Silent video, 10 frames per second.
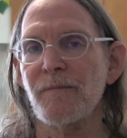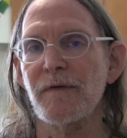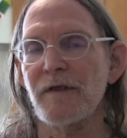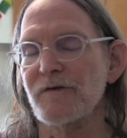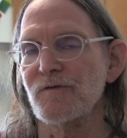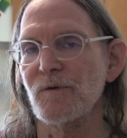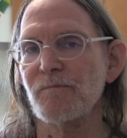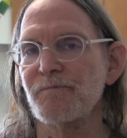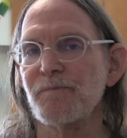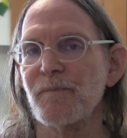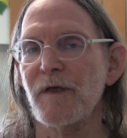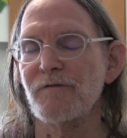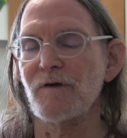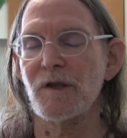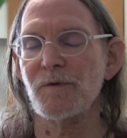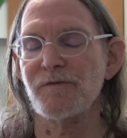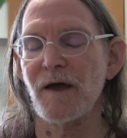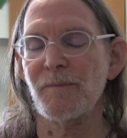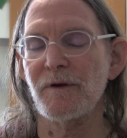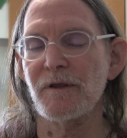And that's, that's really what's
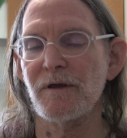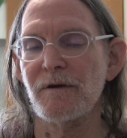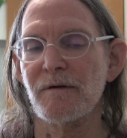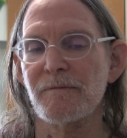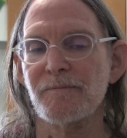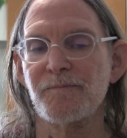happening here.